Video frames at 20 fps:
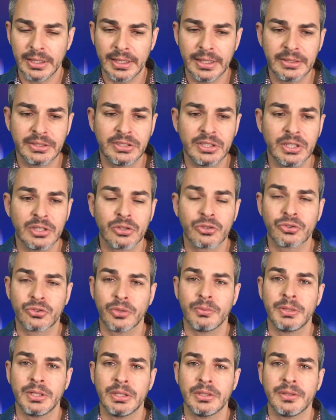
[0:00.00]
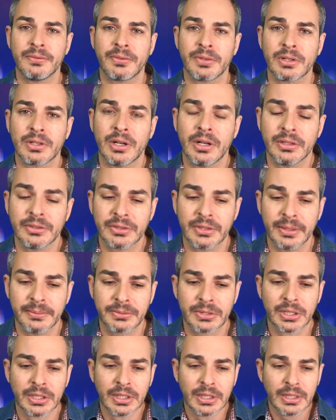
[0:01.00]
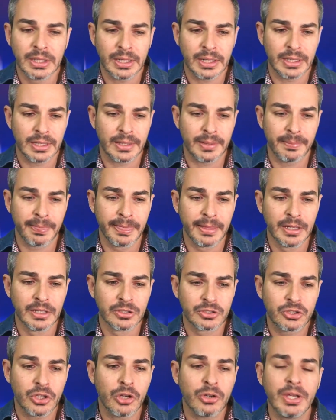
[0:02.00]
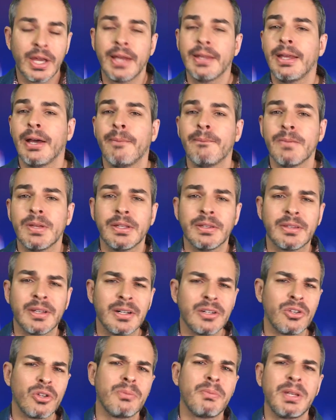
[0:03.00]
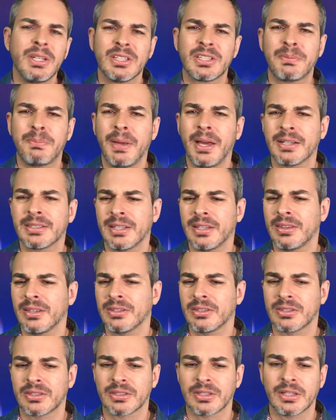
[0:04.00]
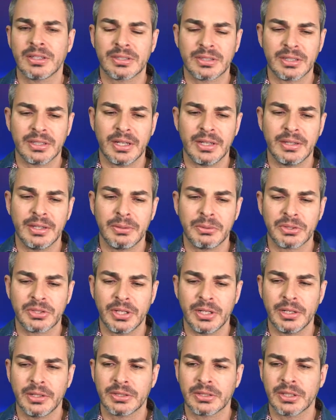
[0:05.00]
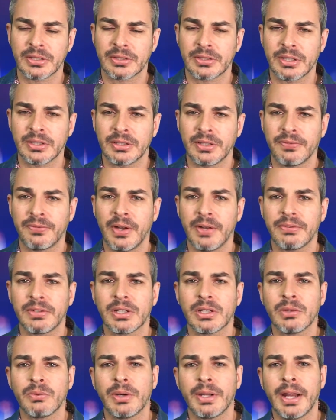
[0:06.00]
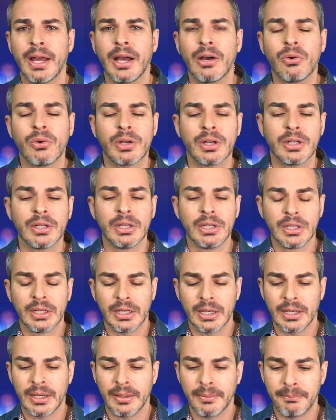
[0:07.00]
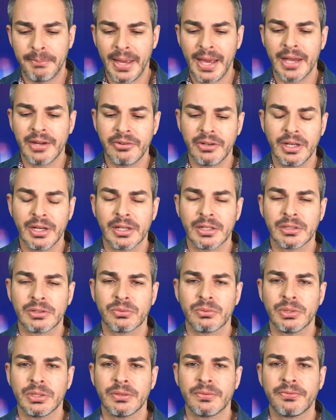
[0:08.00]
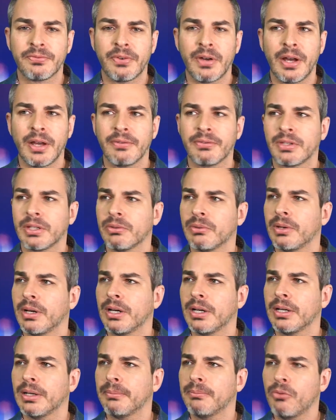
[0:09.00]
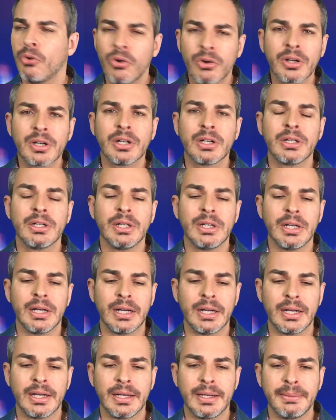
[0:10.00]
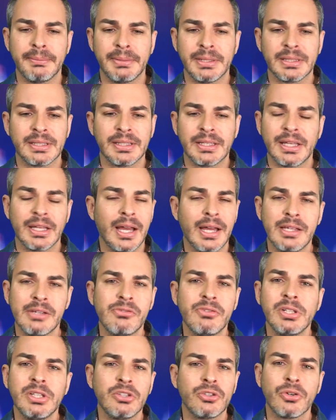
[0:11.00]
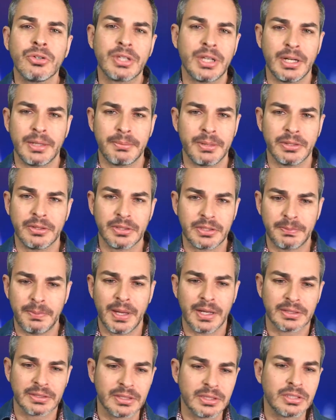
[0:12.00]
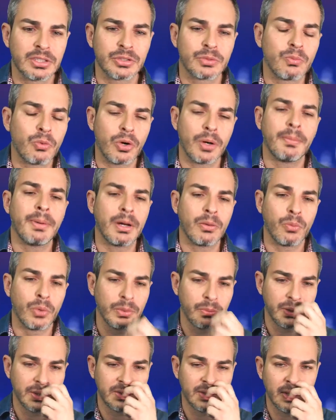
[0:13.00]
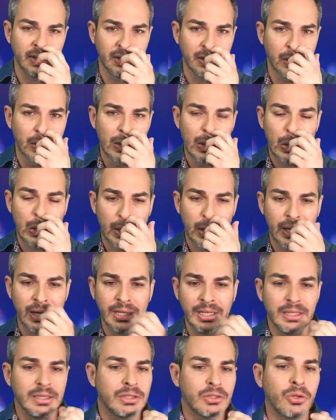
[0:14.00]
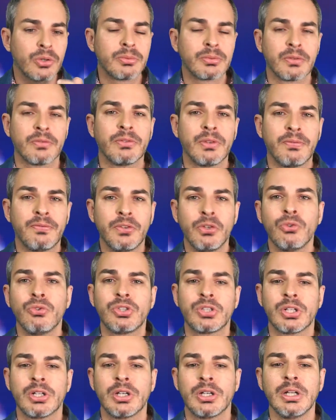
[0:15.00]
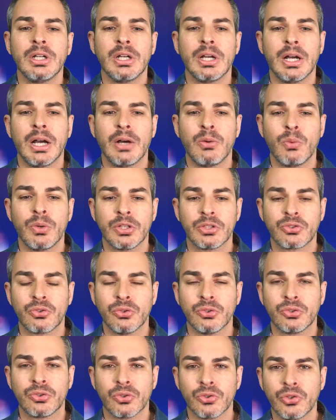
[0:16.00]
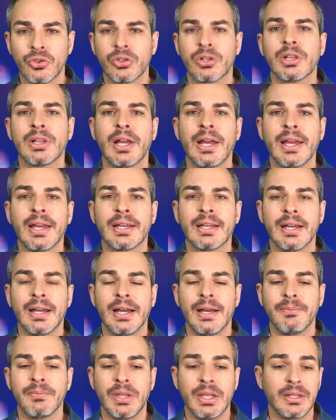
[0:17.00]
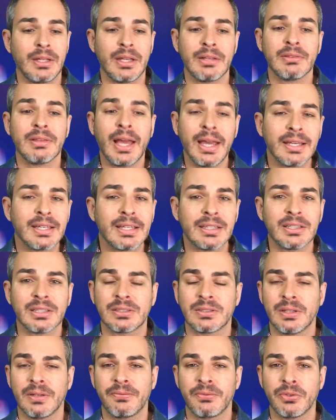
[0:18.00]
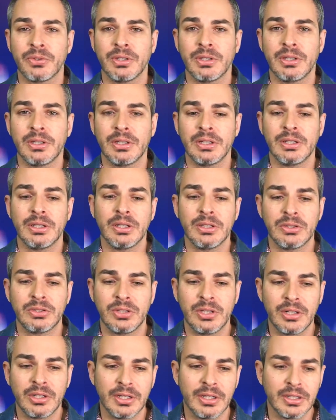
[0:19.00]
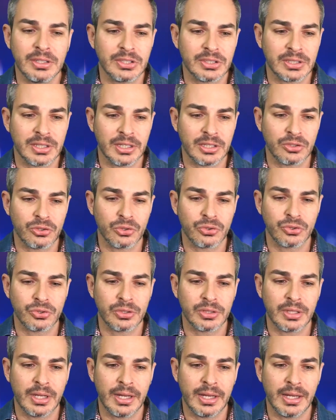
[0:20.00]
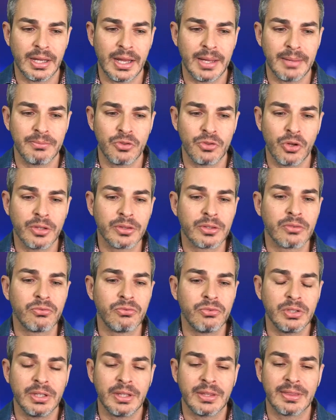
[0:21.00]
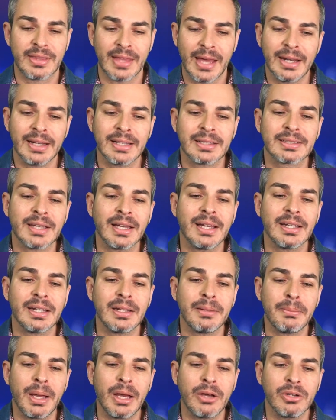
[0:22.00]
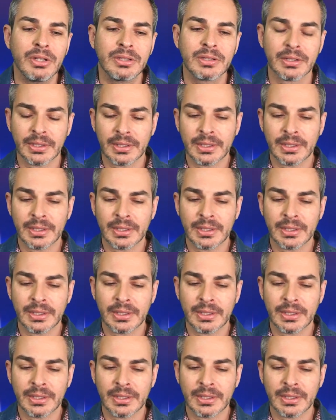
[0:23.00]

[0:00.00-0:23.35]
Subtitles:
Seeing on so many different concepts. So yeah, now there are not many specs. I think this is a, they were saying this is a 65 kilowatt hour battery, 125 kilowatt motor. But I really don't care about the specs. This is more about what we're seeing in terms of the future, what it's going to look like. And I like it, except for the interior. Just like I told you, I'm not really that excited about it.